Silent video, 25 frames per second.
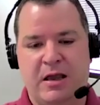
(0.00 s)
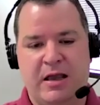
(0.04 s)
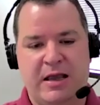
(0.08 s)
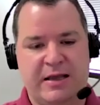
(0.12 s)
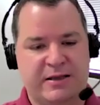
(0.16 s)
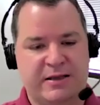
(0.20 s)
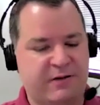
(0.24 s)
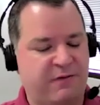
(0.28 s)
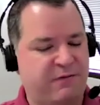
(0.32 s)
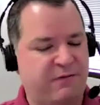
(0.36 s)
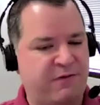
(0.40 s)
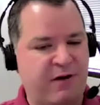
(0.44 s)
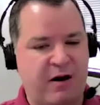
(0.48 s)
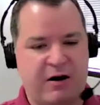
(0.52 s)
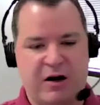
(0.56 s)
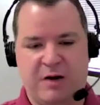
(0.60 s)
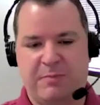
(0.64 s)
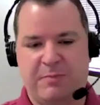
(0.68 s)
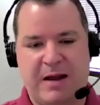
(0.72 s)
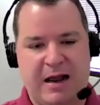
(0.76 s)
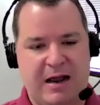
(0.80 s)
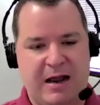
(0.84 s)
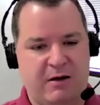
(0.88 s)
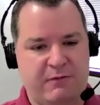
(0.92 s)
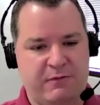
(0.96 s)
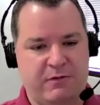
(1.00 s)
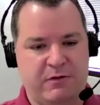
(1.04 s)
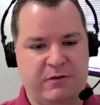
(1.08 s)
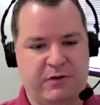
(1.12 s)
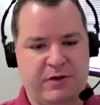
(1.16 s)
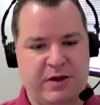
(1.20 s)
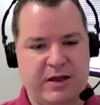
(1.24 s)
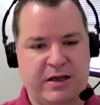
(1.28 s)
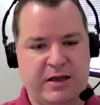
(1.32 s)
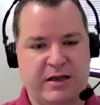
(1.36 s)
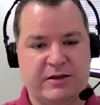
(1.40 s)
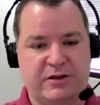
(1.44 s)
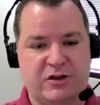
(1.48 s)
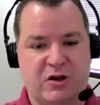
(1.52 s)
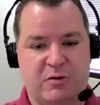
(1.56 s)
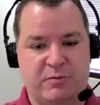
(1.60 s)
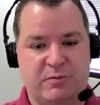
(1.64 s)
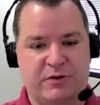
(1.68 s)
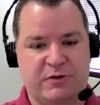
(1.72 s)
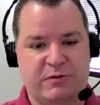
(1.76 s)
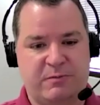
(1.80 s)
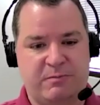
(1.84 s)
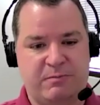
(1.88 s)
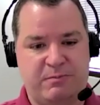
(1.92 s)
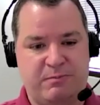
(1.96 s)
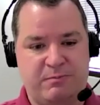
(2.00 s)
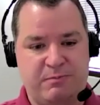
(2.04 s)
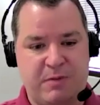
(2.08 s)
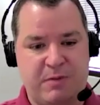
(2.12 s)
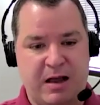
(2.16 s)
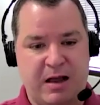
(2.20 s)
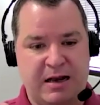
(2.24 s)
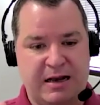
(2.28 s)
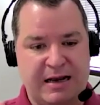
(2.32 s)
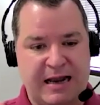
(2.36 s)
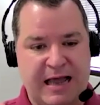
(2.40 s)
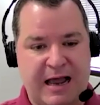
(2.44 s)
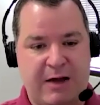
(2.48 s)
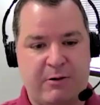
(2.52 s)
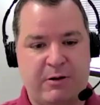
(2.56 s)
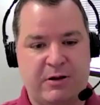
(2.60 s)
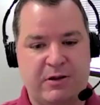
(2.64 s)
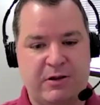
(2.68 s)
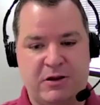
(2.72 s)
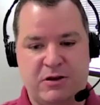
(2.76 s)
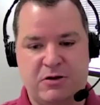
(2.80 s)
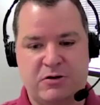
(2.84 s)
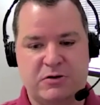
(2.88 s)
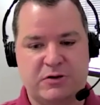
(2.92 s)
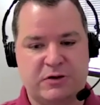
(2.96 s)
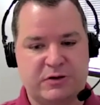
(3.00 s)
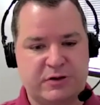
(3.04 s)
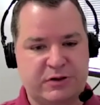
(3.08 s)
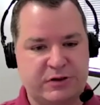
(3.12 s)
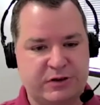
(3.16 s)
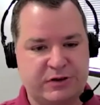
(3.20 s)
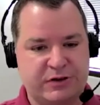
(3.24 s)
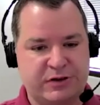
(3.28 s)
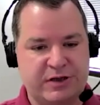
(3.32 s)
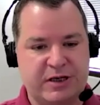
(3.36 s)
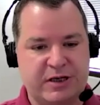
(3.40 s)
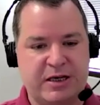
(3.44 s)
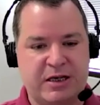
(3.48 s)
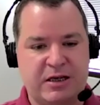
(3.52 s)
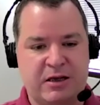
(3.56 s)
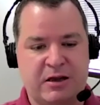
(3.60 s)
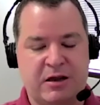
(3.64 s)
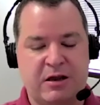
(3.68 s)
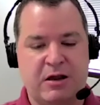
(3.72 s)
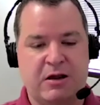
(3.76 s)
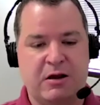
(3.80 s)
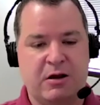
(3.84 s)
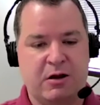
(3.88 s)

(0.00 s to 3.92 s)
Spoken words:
is a very powerful thing in terms of allowing the user to see,